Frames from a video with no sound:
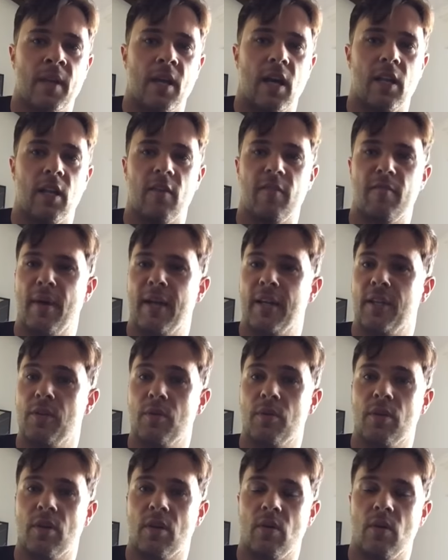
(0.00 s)
I love my
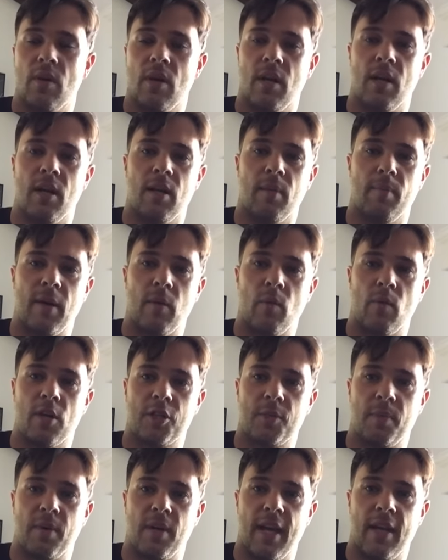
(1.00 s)
Nuno, uh, my
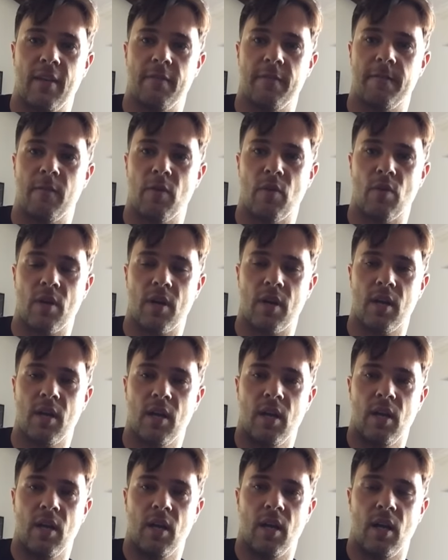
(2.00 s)
Washburn N4.
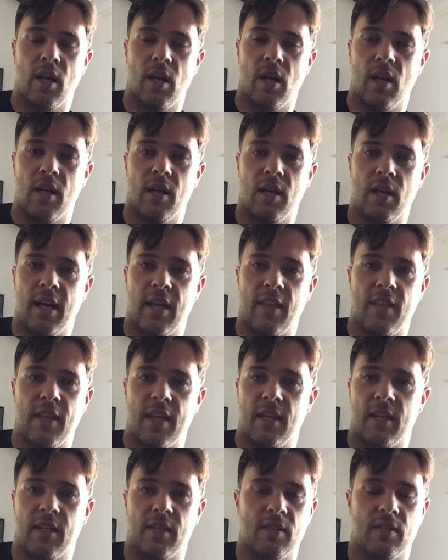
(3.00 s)
Uh, I
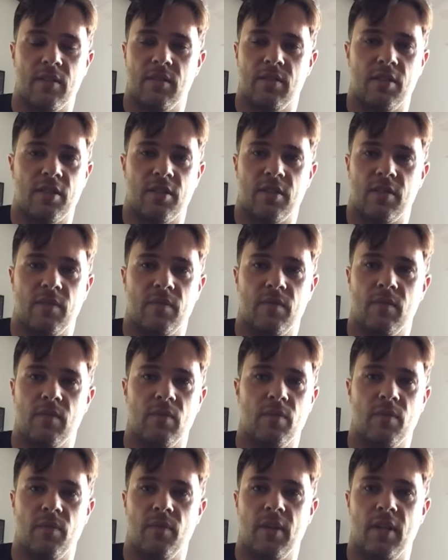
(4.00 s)
think just,
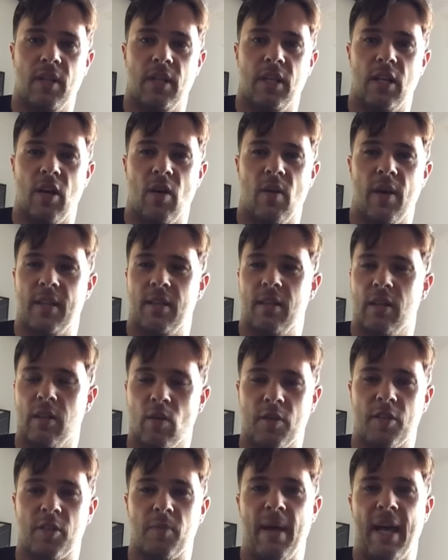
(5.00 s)
you know, it
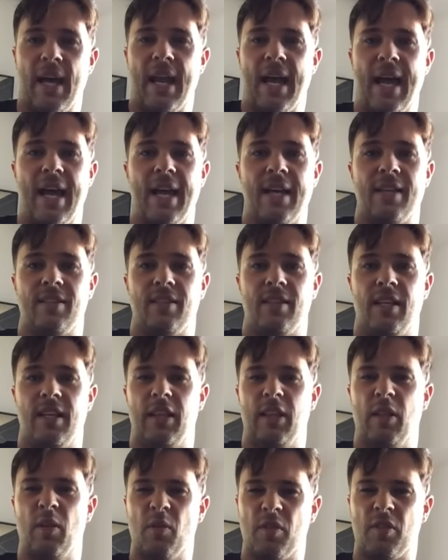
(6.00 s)
looks badass.
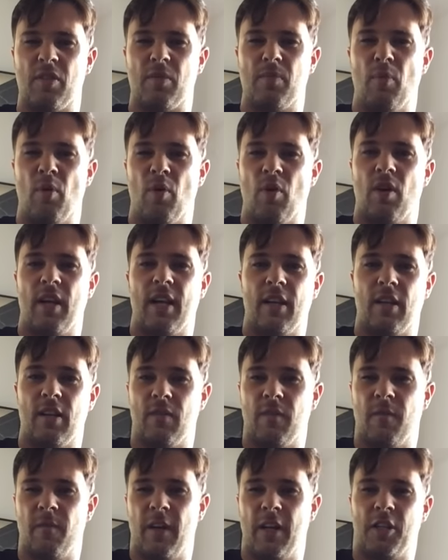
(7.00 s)
It looks more like
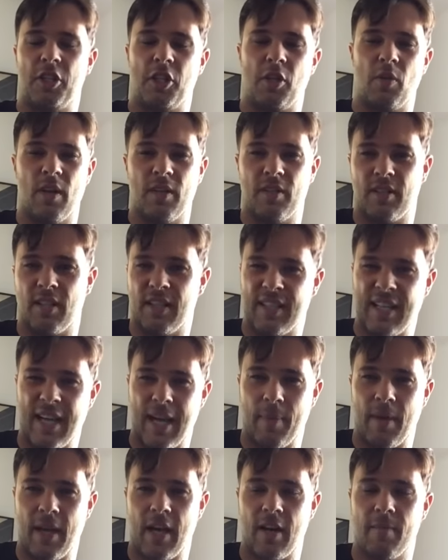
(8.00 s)
virtuosic
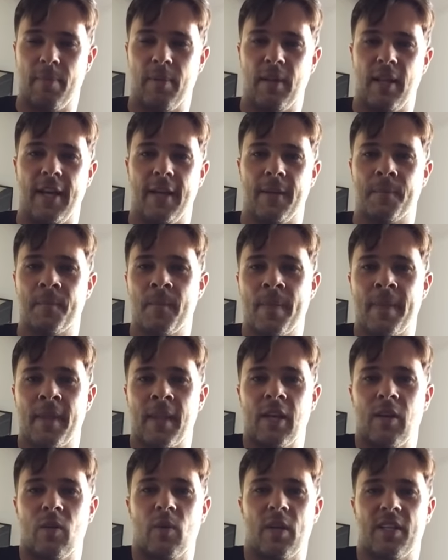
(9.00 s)
type kind of playing.
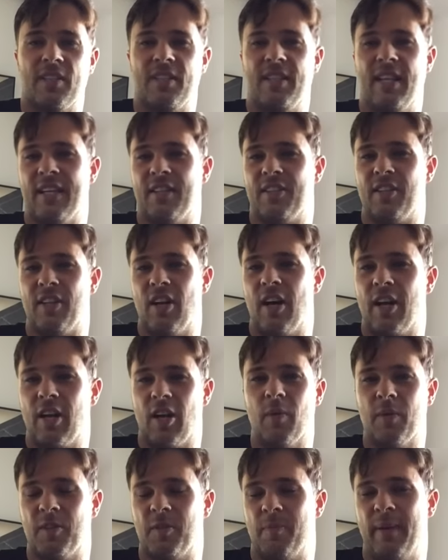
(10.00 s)
Whereas this, you know, I
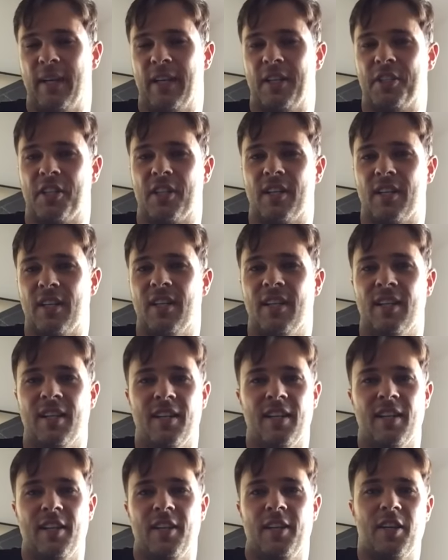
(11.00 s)
always picture,
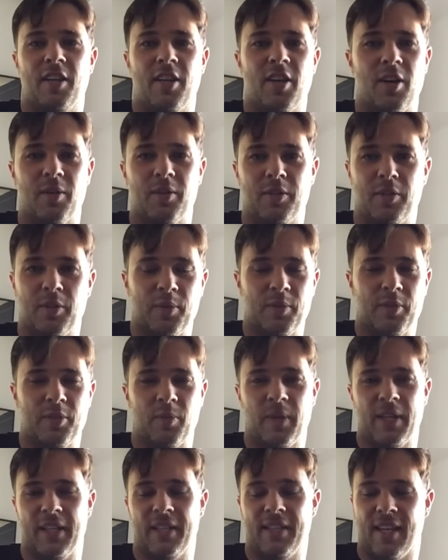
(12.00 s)
you know, dudes
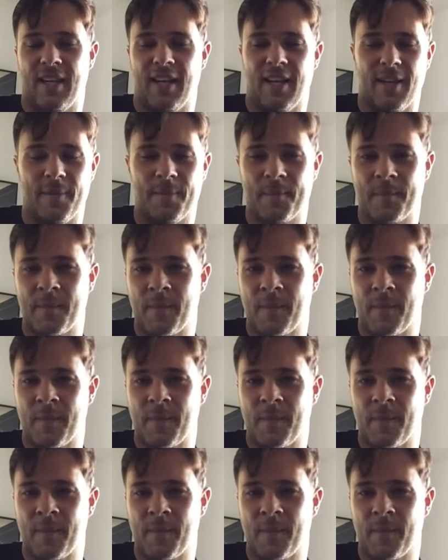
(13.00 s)
with, uh,